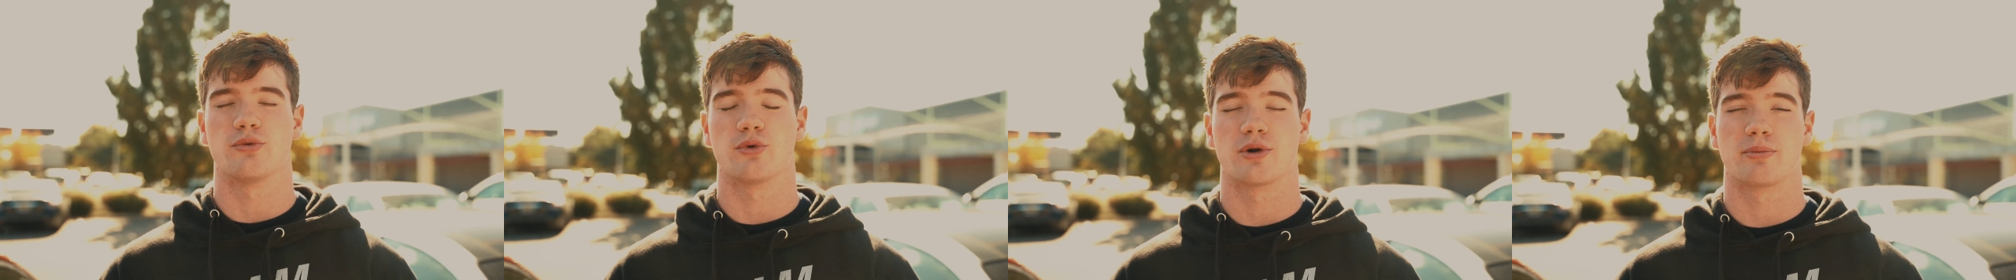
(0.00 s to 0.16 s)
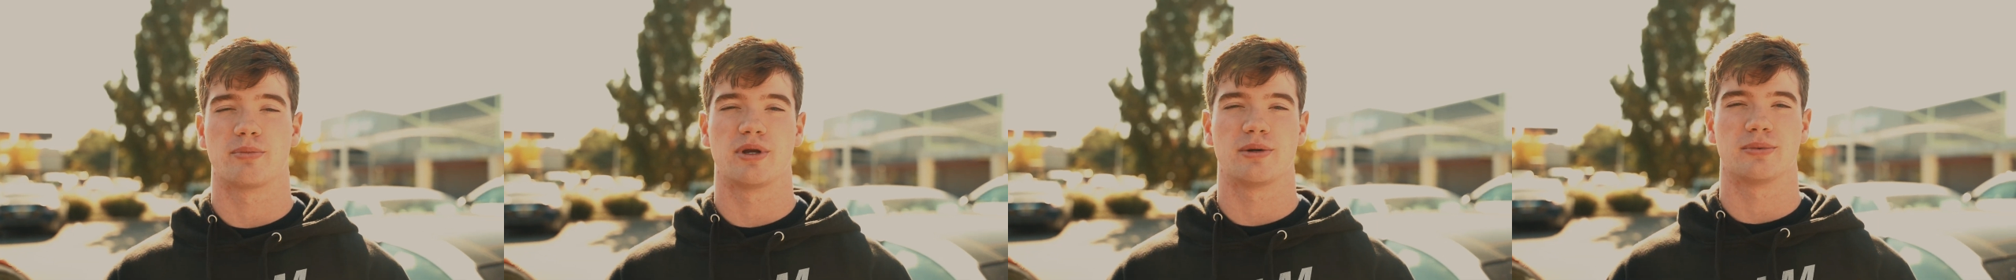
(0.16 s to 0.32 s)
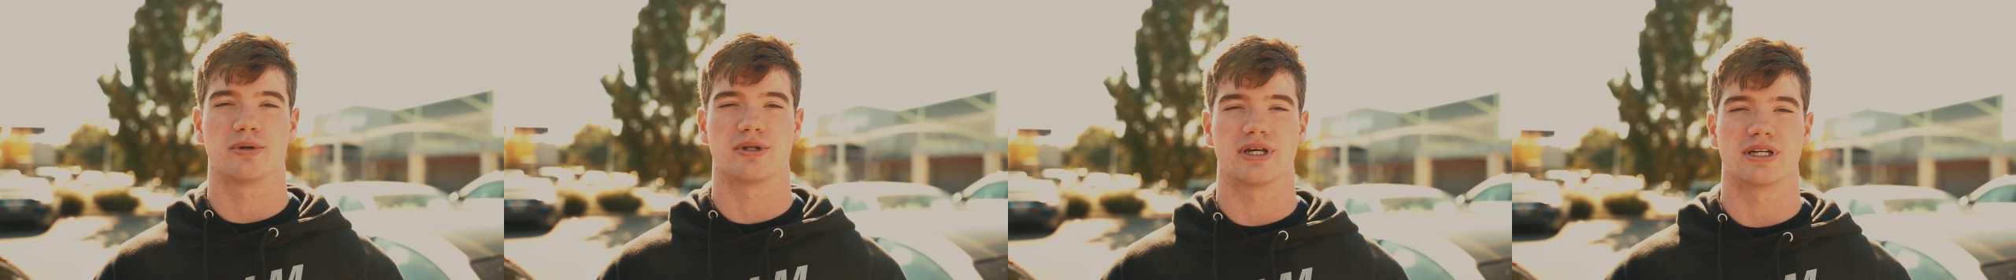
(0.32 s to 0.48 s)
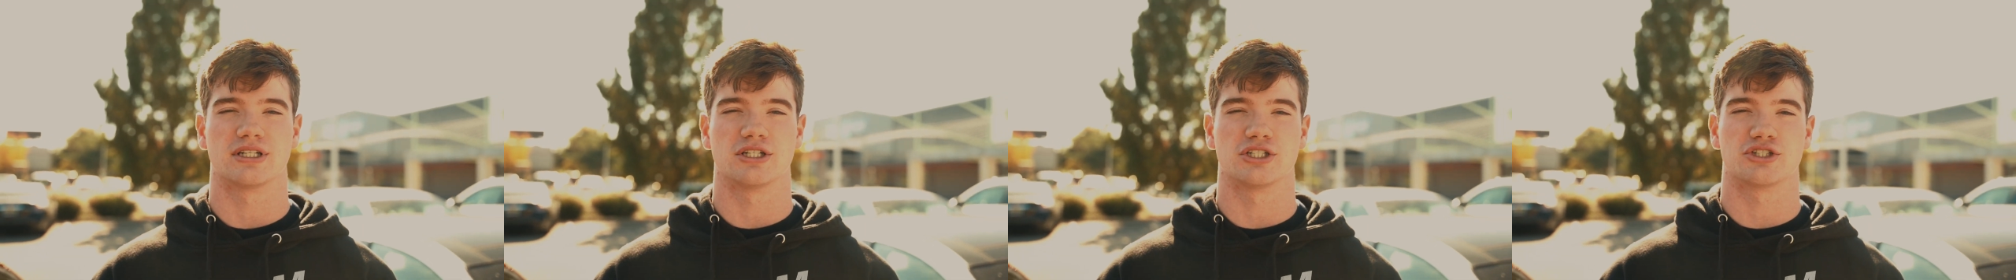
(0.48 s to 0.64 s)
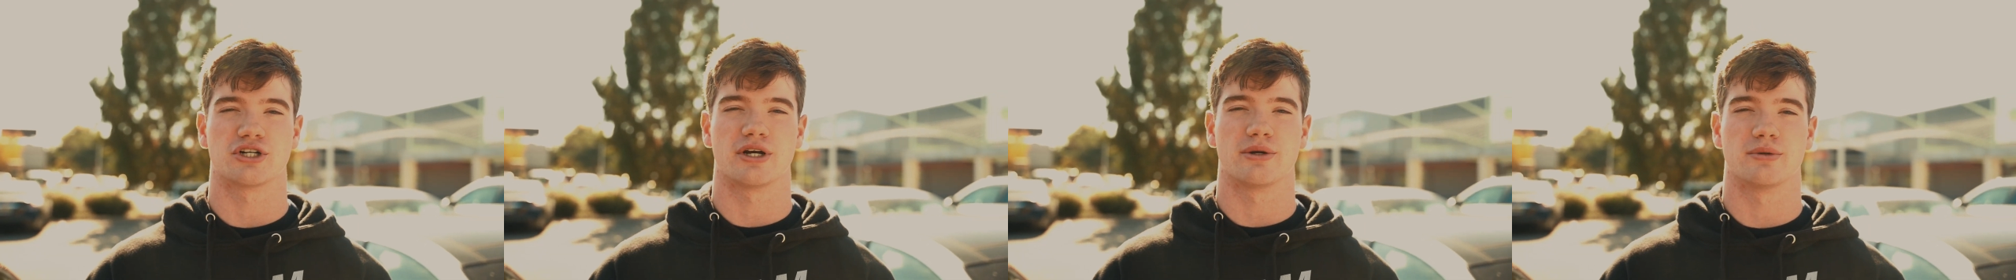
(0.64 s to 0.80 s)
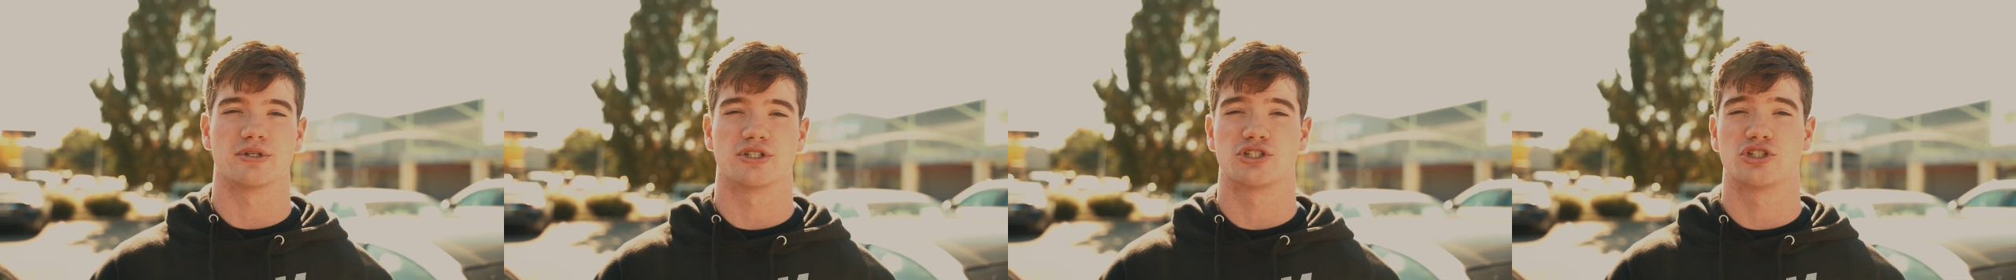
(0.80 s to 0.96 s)
where people like to
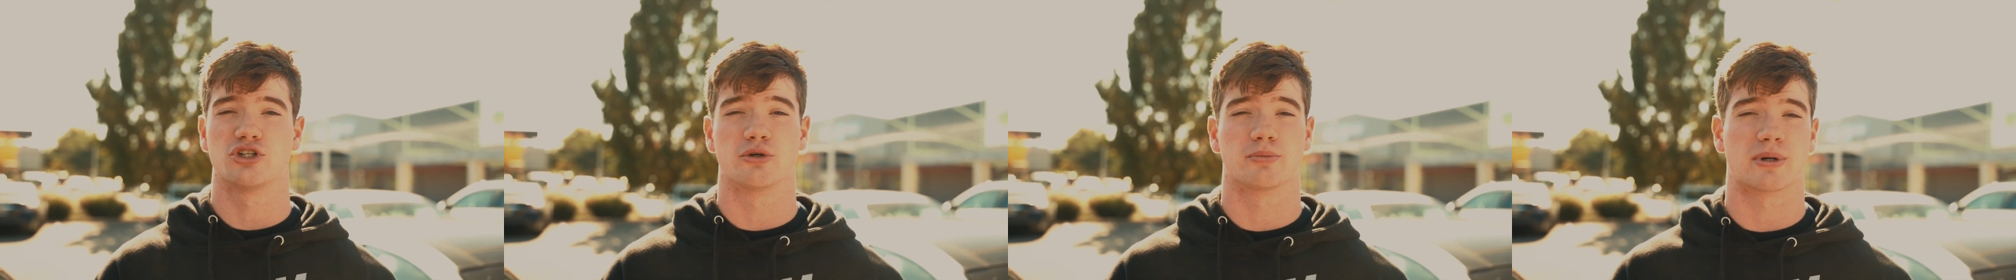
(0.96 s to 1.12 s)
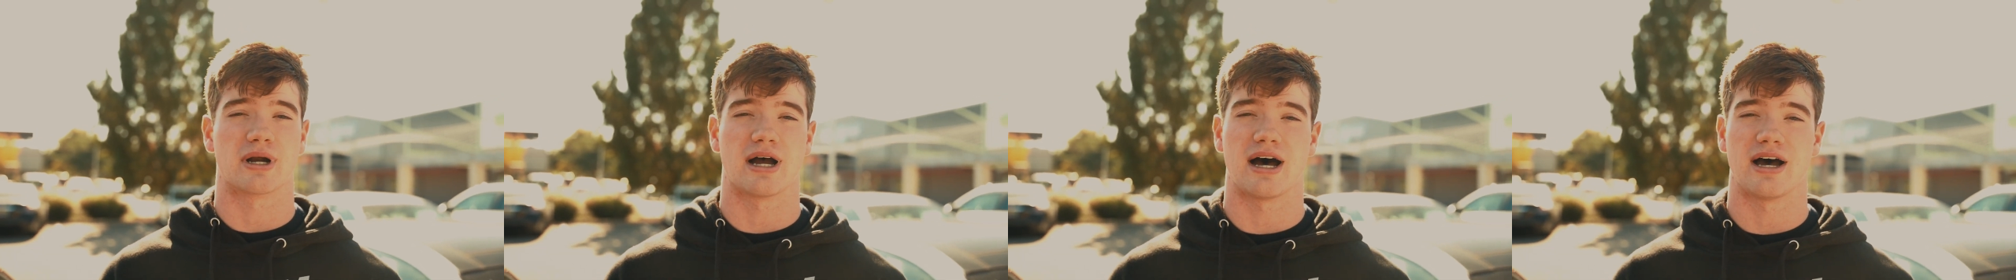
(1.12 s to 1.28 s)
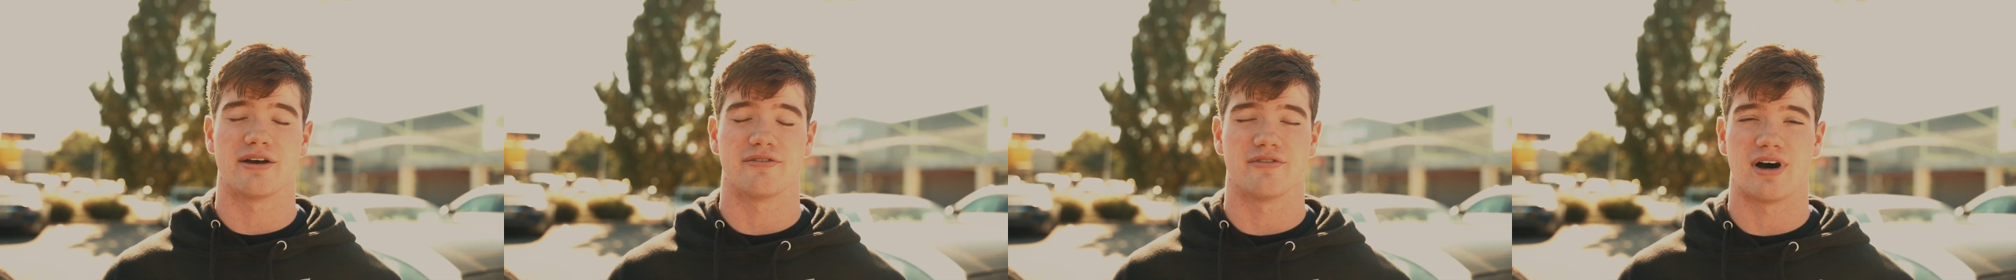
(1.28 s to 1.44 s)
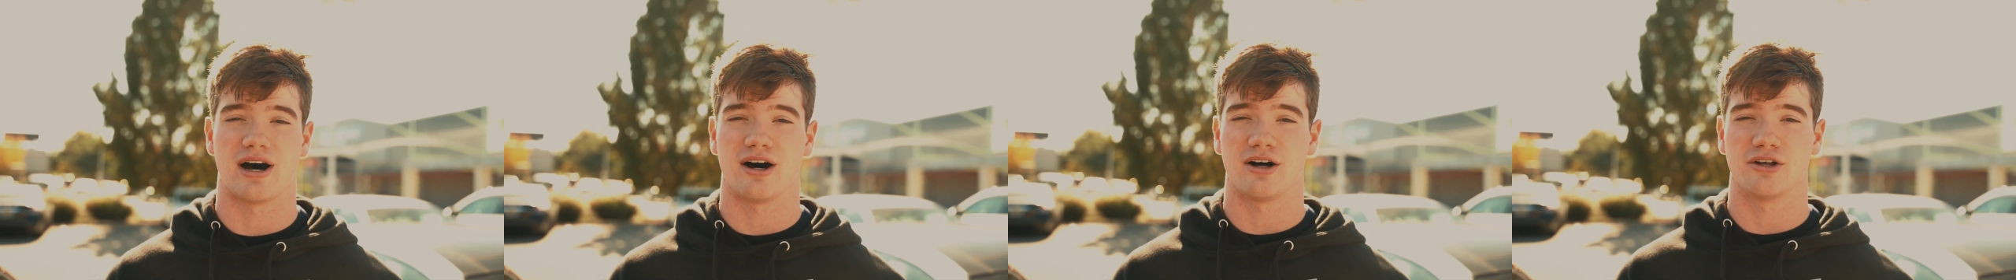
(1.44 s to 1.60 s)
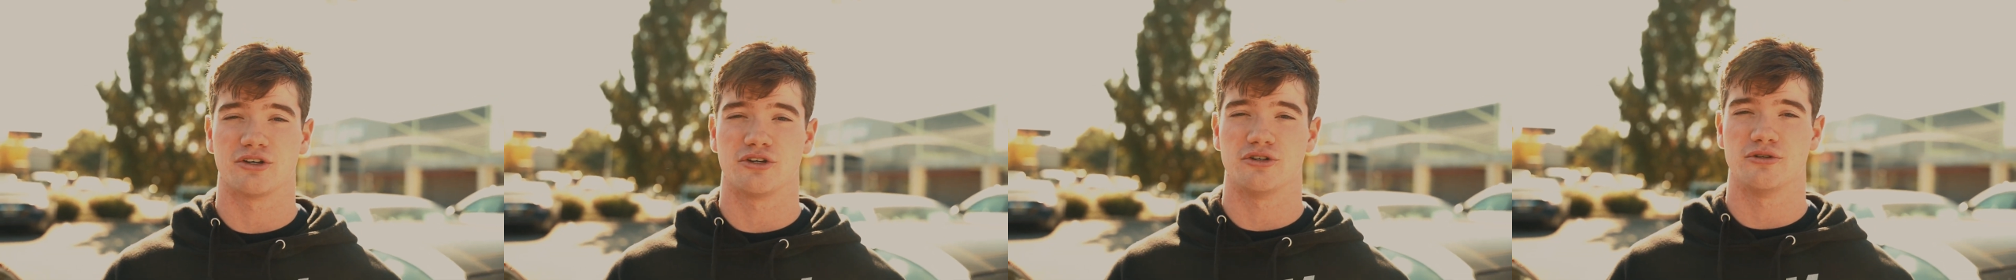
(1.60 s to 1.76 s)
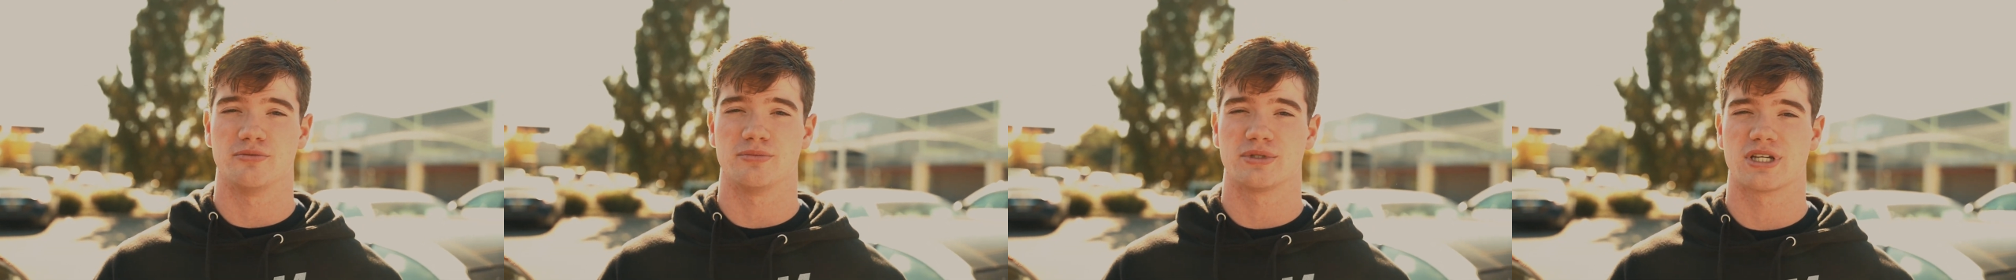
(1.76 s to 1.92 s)
train with super high
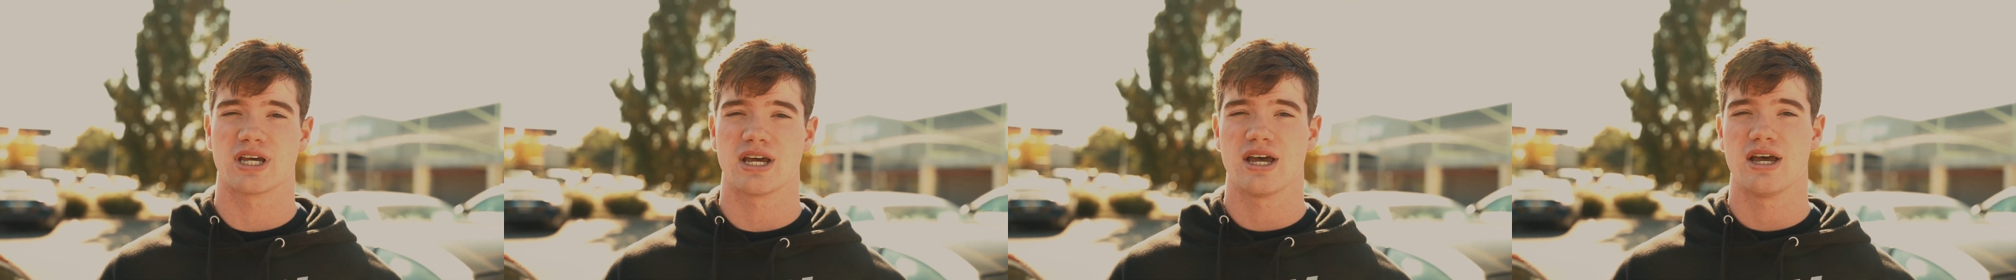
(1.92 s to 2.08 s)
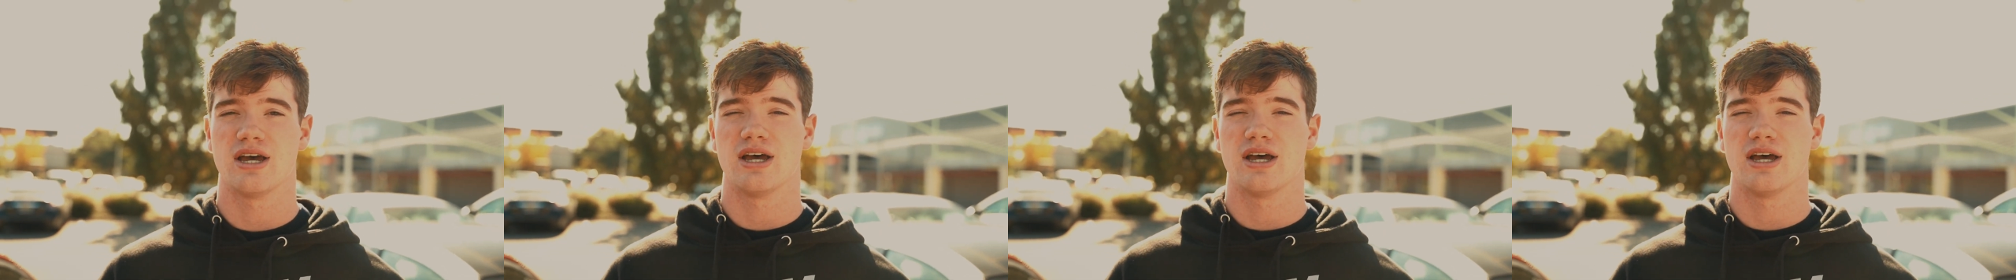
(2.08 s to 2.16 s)
volumes,